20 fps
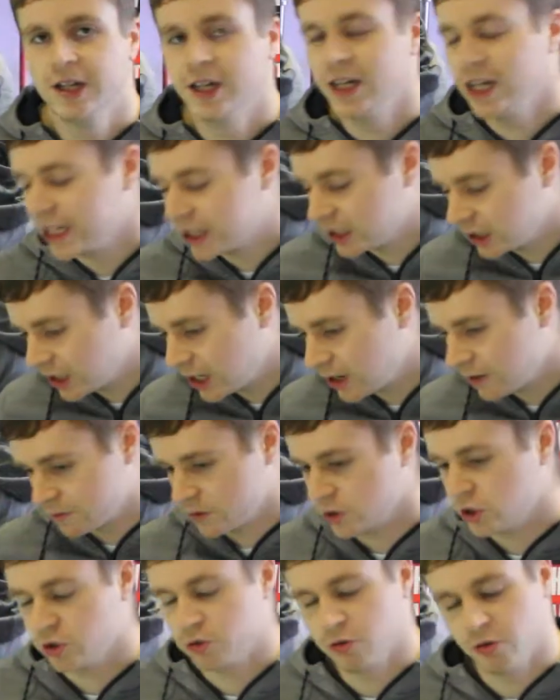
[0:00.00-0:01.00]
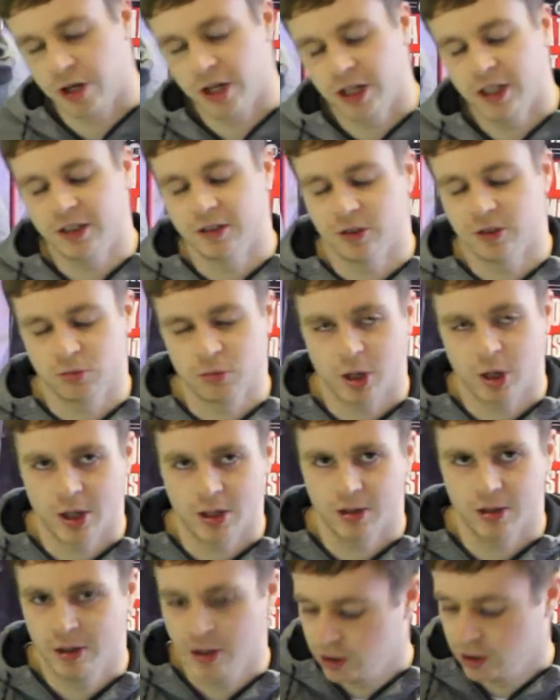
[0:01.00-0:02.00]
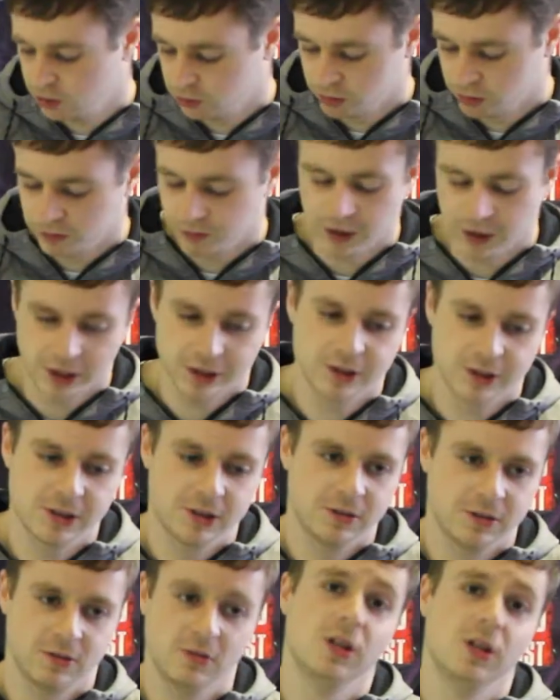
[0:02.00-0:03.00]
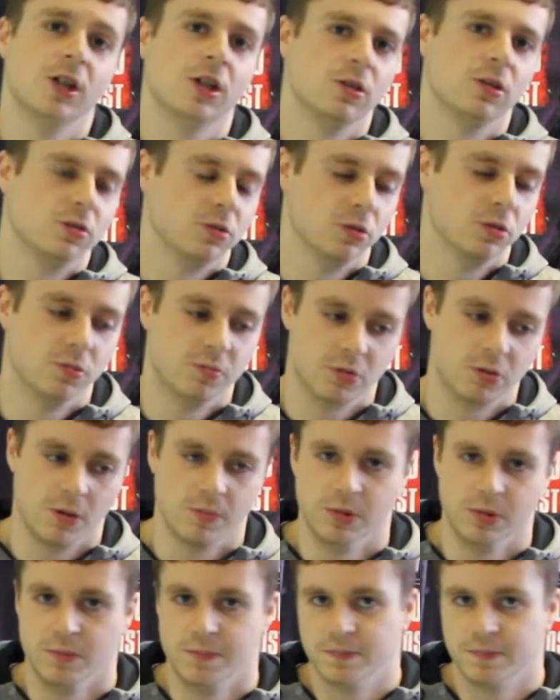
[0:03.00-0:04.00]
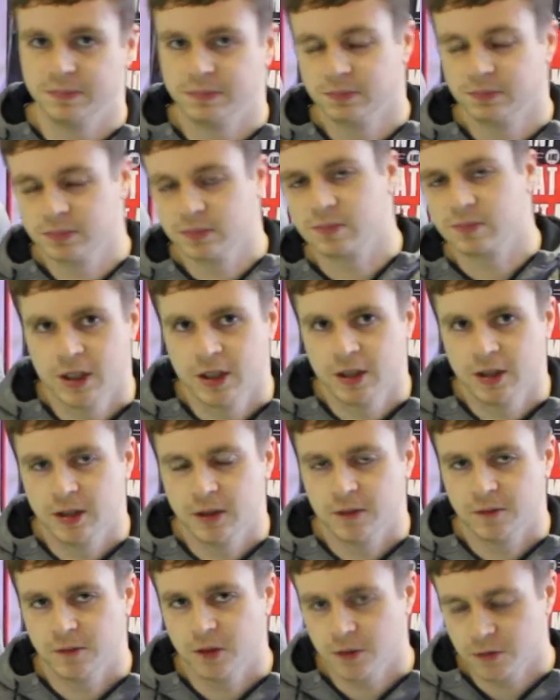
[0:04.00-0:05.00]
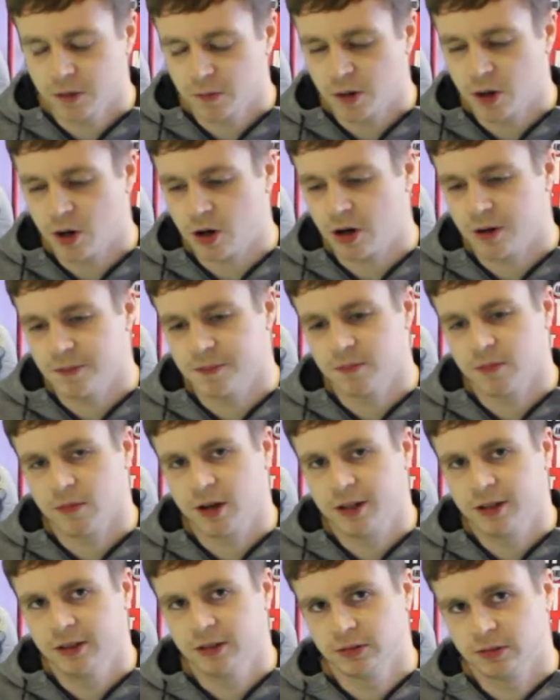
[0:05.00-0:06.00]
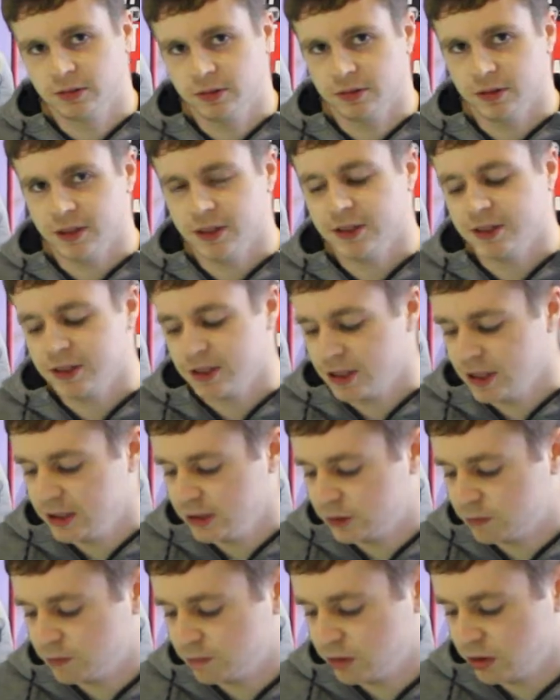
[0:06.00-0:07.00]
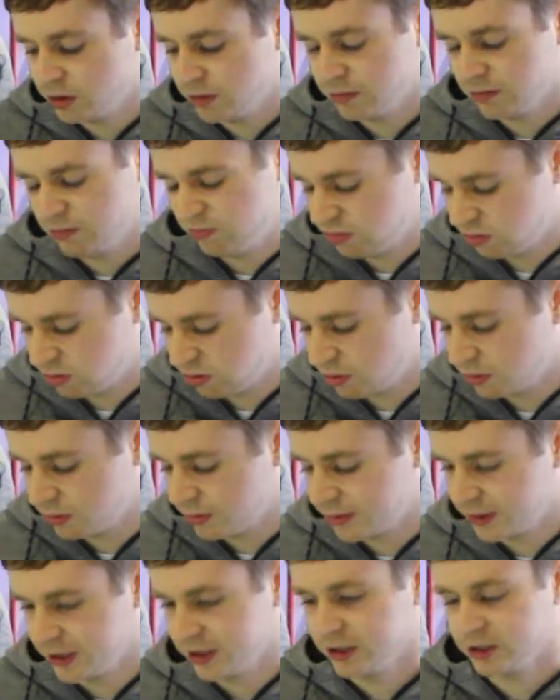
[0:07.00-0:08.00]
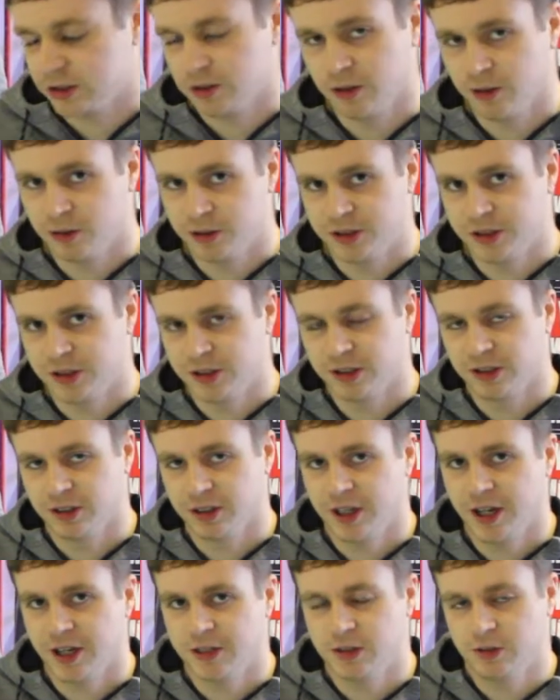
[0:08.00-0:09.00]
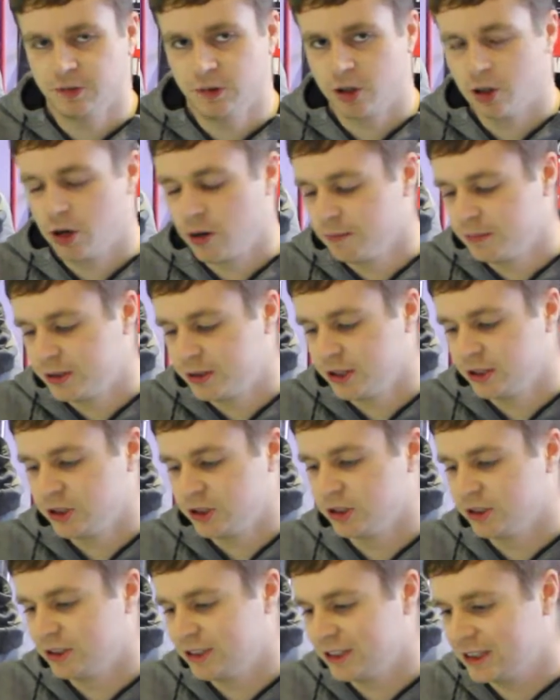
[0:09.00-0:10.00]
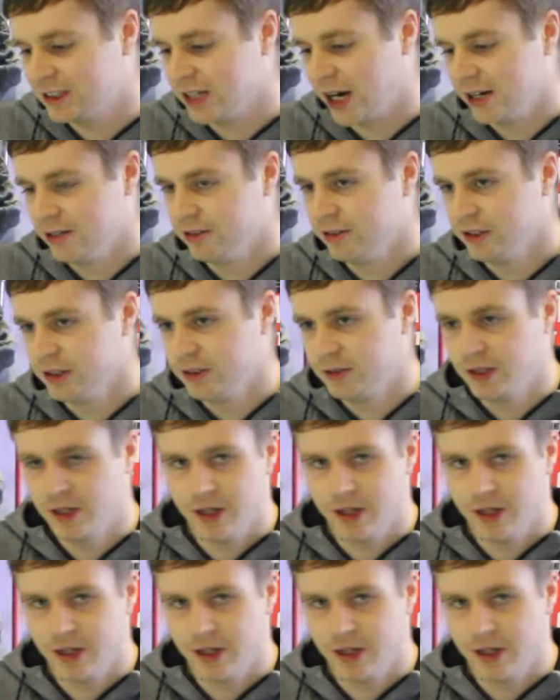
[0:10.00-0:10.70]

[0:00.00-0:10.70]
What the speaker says: It can get frustrating as well with this, no problem. Furthermore, this is probably as close as you can get to a competition standard